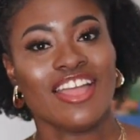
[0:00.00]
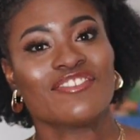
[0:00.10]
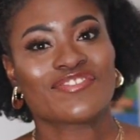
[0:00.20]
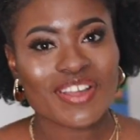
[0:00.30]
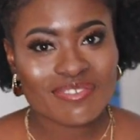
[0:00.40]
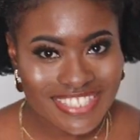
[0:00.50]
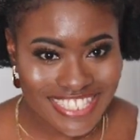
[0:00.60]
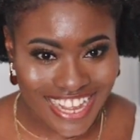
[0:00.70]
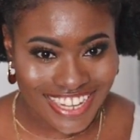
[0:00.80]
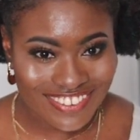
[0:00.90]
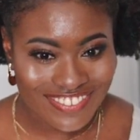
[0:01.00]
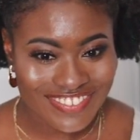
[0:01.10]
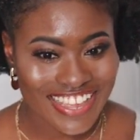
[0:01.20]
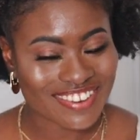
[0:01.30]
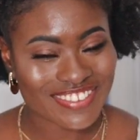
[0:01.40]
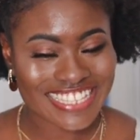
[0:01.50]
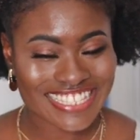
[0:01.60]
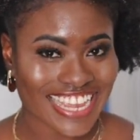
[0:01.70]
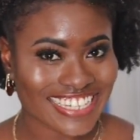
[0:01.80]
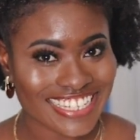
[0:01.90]
from Dove, and I'm
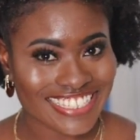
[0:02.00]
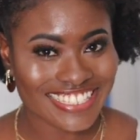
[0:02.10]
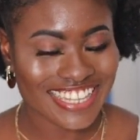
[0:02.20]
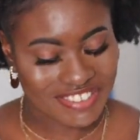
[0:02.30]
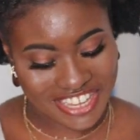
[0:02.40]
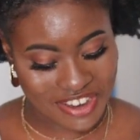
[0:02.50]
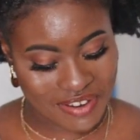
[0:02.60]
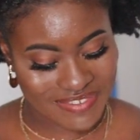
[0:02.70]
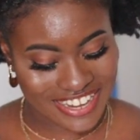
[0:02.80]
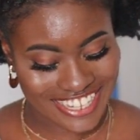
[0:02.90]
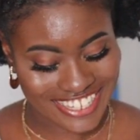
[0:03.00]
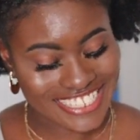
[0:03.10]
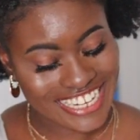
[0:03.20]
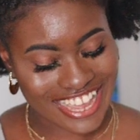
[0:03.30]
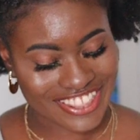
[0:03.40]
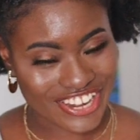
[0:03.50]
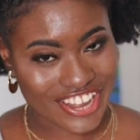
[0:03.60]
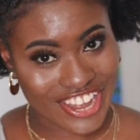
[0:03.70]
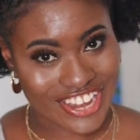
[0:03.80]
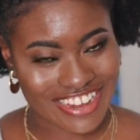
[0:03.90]
excited that we can open it together.
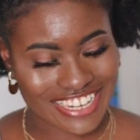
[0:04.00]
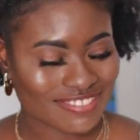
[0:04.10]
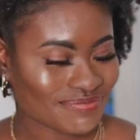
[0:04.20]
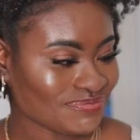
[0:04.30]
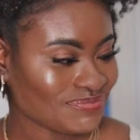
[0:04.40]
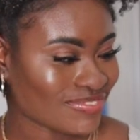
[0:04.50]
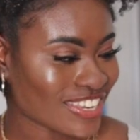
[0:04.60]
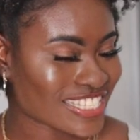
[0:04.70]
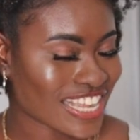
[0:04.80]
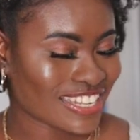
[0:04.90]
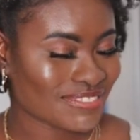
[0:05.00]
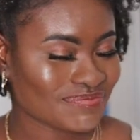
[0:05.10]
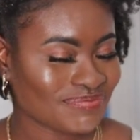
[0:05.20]
Are you ready? Let's get it.